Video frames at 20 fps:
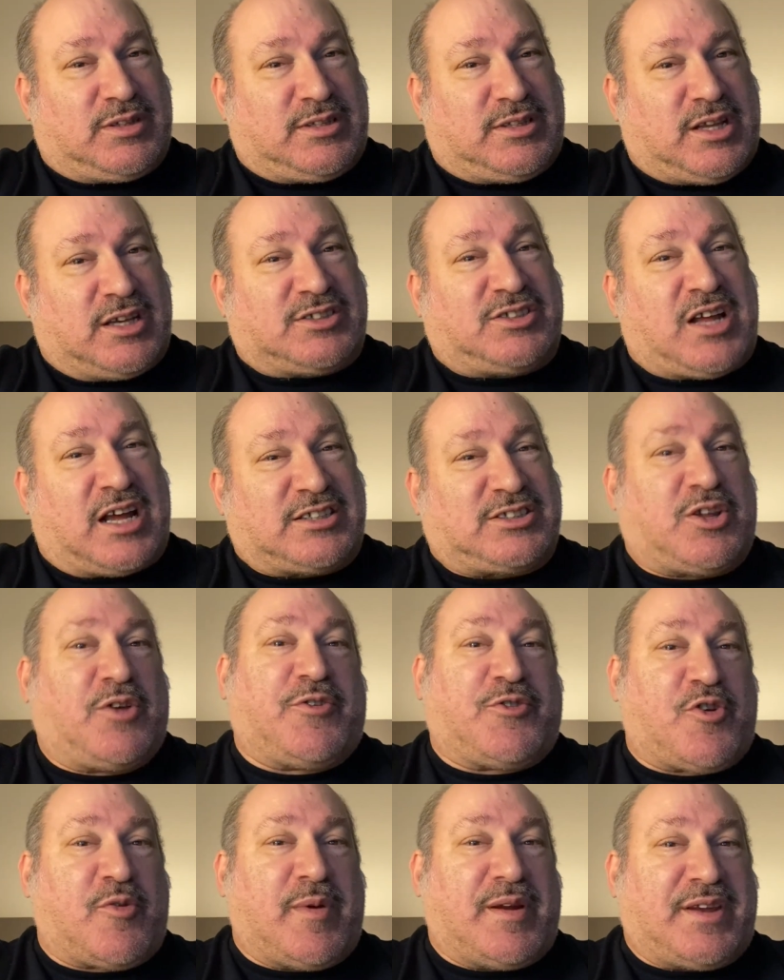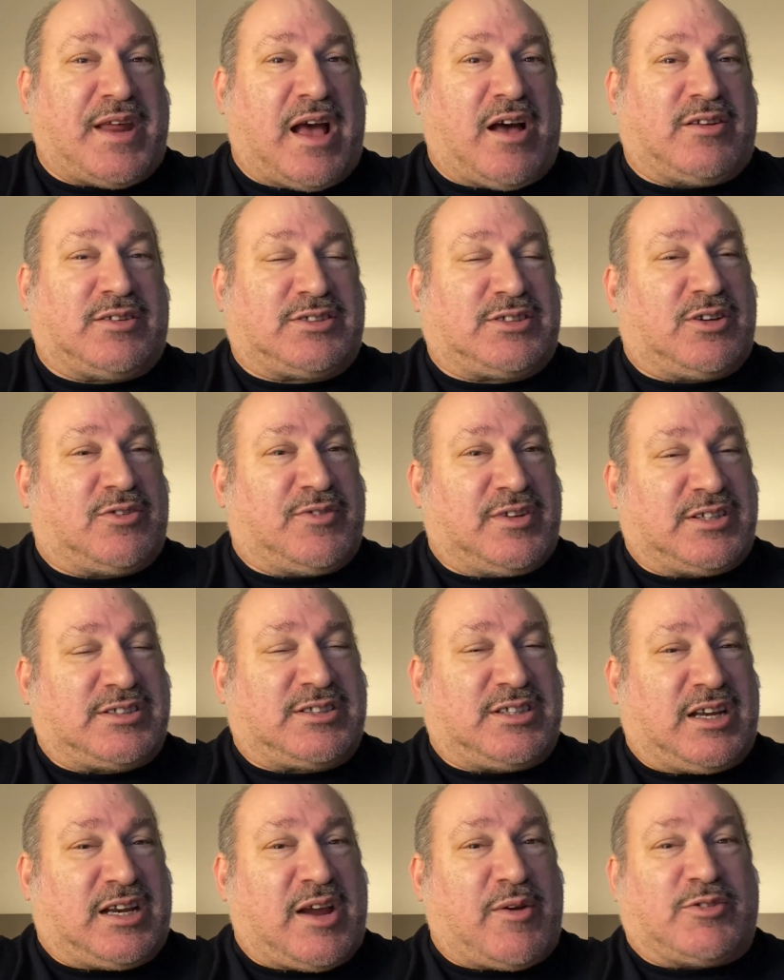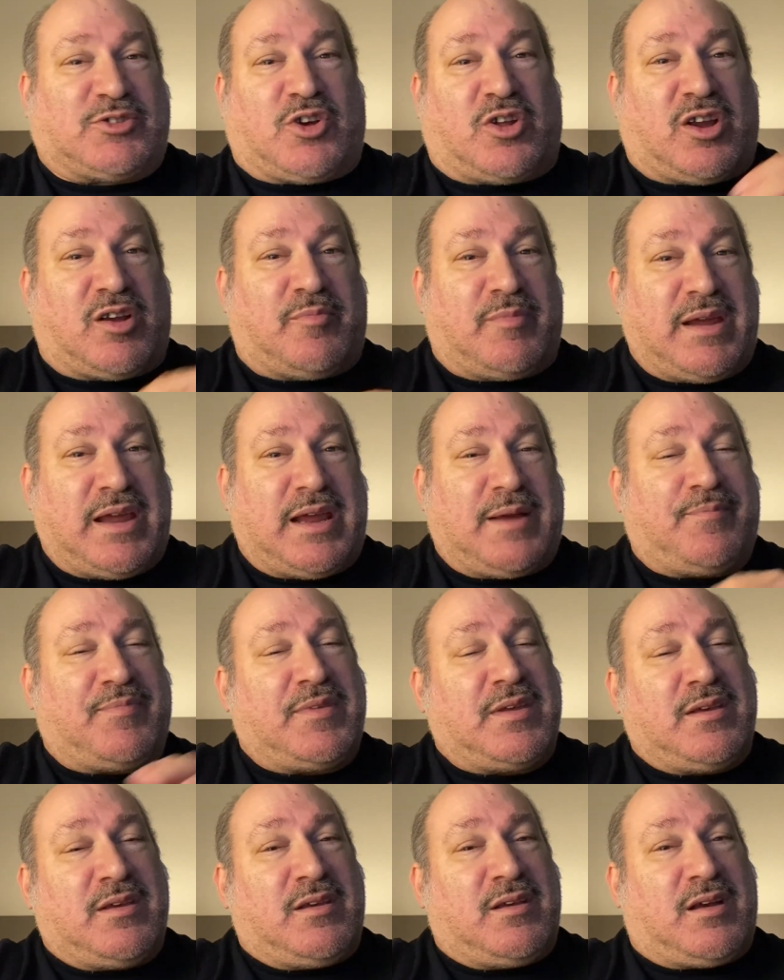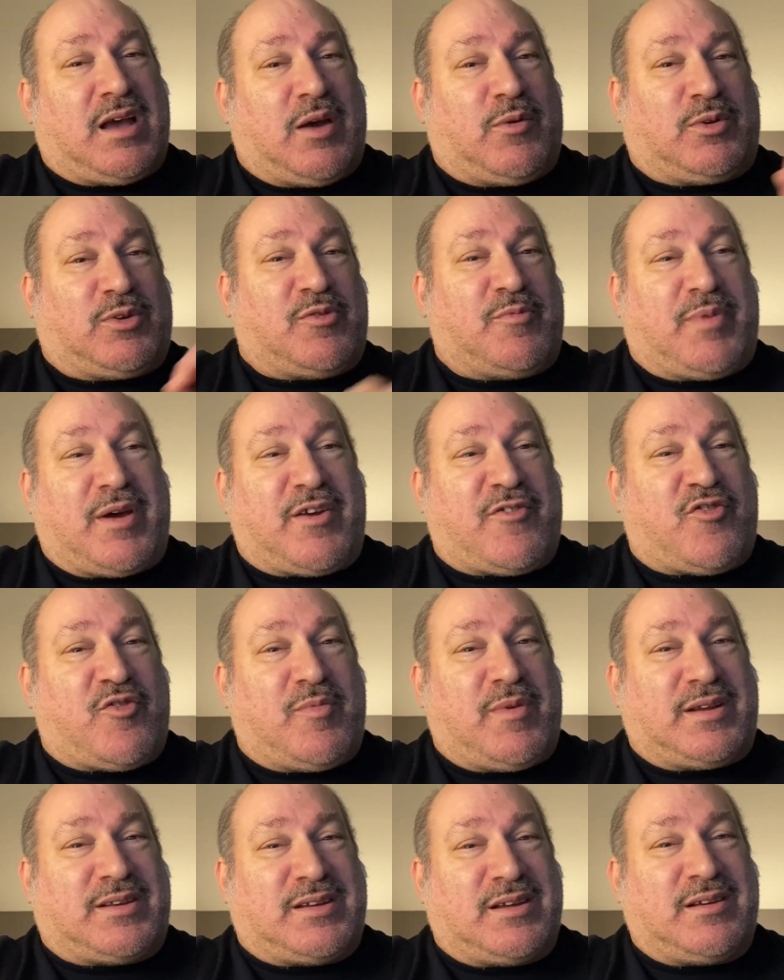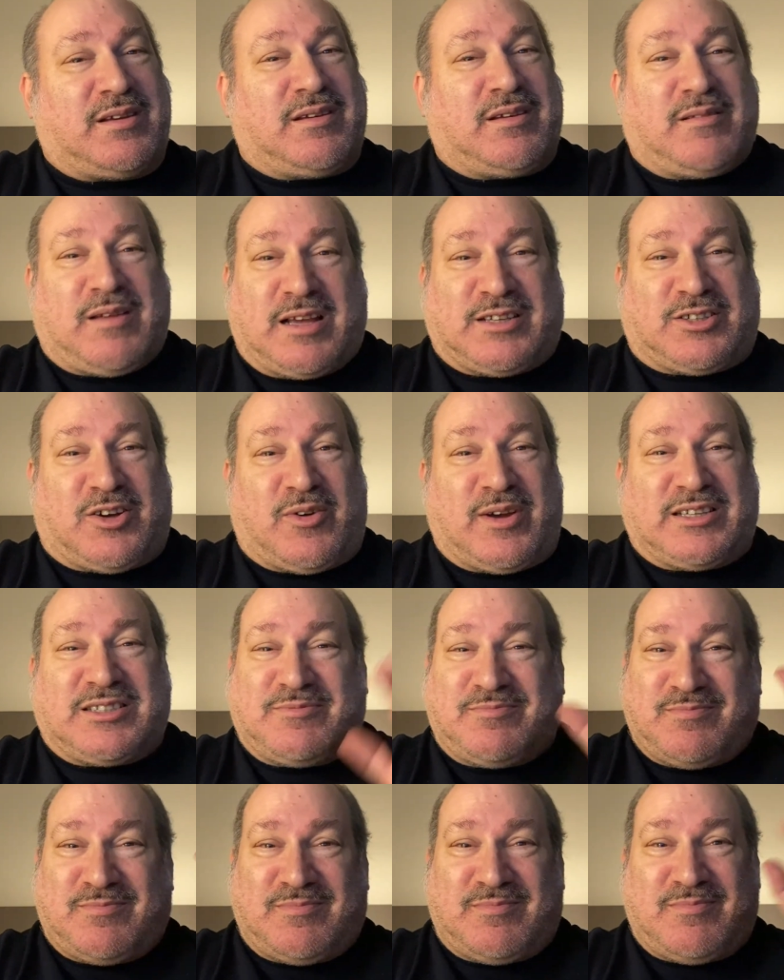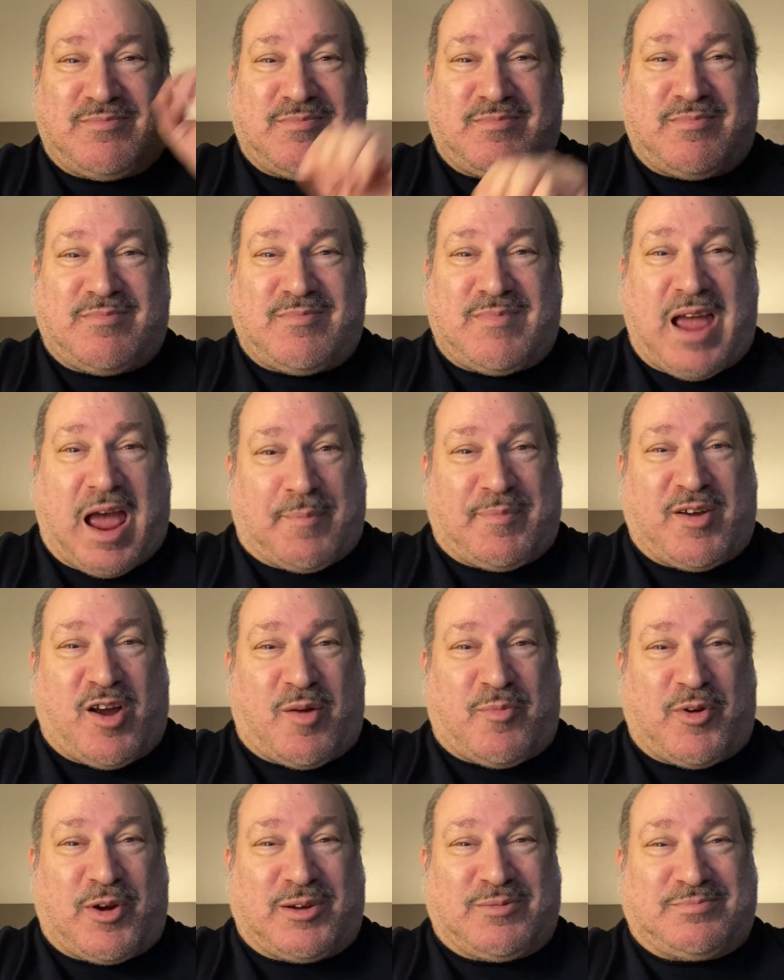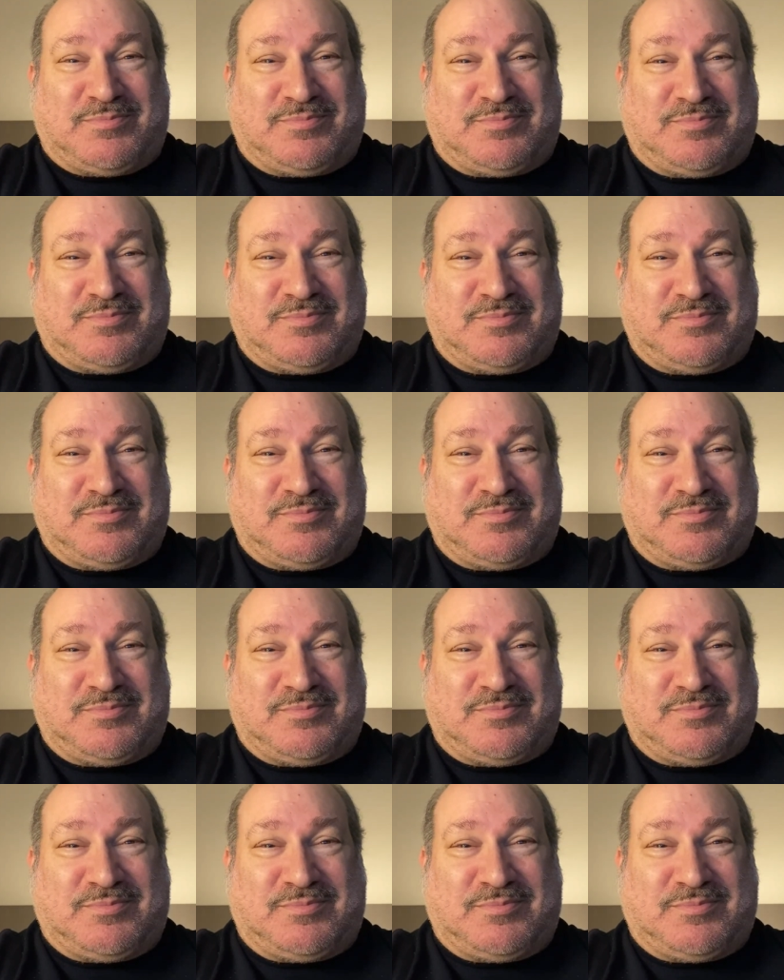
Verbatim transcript: does not slow the tournament down. So this delay was all on me. I will learn better from it. As always, happy armoring.